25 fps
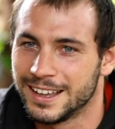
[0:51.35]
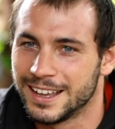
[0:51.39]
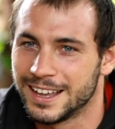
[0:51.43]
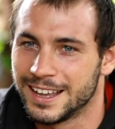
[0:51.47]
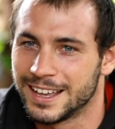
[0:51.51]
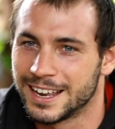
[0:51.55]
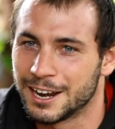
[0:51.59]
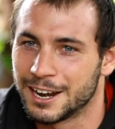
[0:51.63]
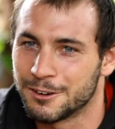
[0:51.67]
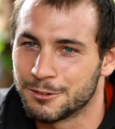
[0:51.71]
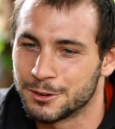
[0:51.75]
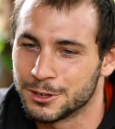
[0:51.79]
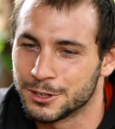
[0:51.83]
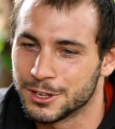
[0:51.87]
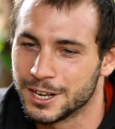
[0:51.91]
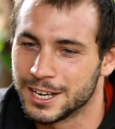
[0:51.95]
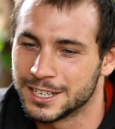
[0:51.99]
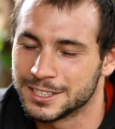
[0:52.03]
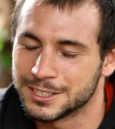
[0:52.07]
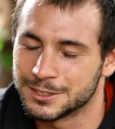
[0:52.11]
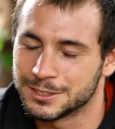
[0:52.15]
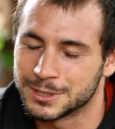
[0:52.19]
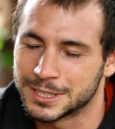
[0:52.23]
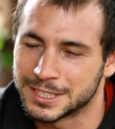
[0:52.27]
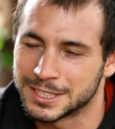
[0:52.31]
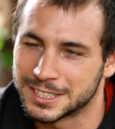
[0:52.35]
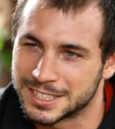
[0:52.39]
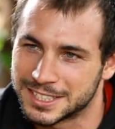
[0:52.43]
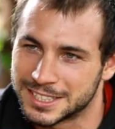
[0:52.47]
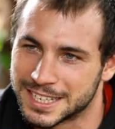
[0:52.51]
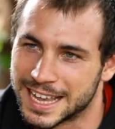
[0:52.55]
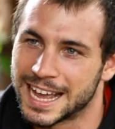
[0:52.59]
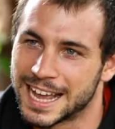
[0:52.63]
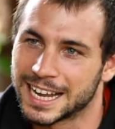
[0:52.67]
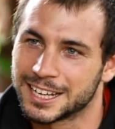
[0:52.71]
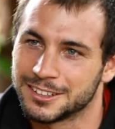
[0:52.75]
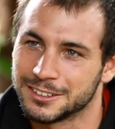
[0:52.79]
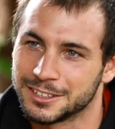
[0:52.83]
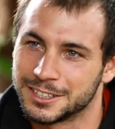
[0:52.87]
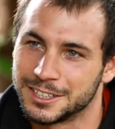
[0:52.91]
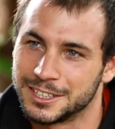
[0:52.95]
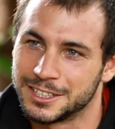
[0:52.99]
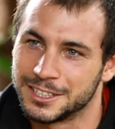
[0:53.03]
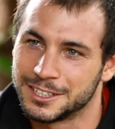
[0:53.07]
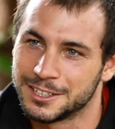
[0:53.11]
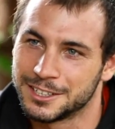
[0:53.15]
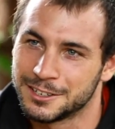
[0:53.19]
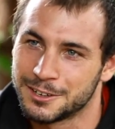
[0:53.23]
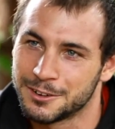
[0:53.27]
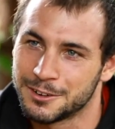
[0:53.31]
and I realized it was
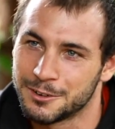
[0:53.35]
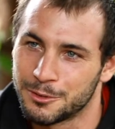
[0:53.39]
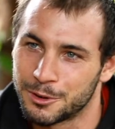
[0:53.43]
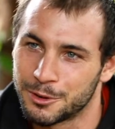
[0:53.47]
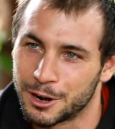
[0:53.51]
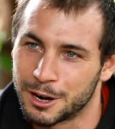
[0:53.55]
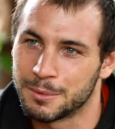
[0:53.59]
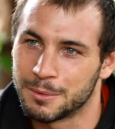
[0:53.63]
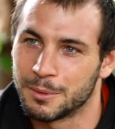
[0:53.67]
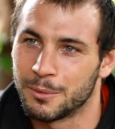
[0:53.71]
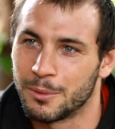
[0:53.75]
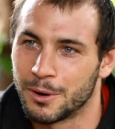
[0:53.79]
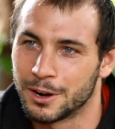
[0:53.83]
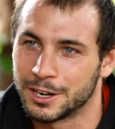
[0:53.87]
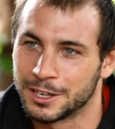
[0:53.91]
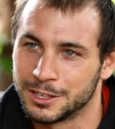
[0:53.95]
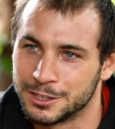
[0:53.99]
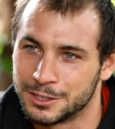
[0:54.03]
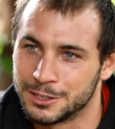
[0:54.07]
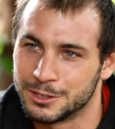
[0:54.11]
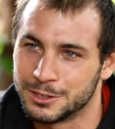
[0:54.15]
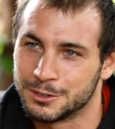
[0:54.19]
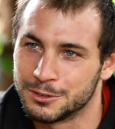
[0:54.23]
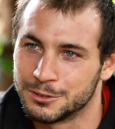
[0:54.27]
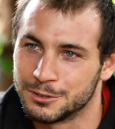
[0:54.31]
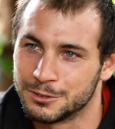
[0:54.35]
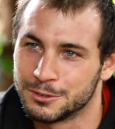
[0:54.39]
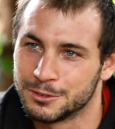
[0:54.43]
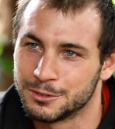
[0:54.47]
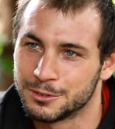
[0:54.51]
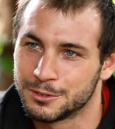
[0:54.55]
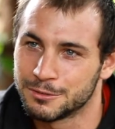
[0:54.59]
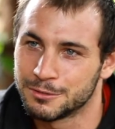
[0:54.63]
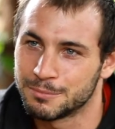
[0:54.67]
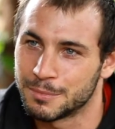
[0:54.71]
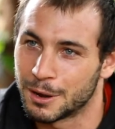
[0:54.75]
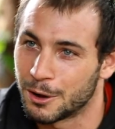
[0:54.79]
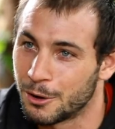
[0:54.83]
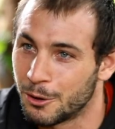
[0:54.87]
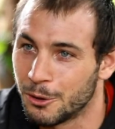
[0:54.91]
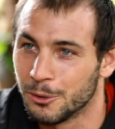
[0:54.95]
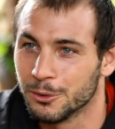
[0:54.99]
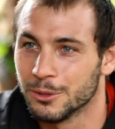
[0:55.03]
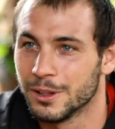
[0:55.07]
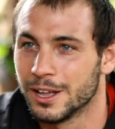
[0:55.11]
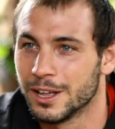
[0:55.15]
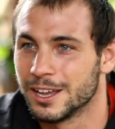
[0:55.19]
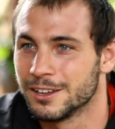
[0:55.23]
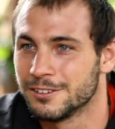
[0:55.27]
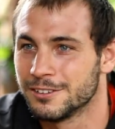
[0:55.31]
exactly what I've been wanting to do my
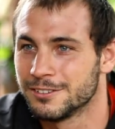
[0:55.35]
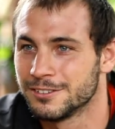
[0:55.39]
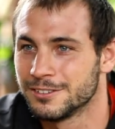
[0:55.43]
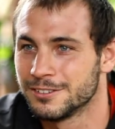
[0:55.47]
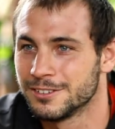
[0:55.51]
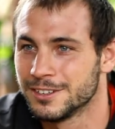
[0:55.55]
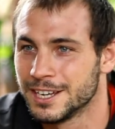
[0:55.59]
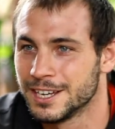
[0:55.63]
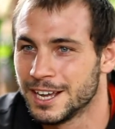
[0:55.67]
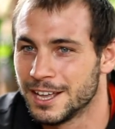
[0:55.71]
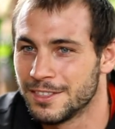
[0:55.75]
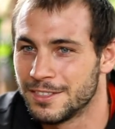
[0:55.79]
whole life.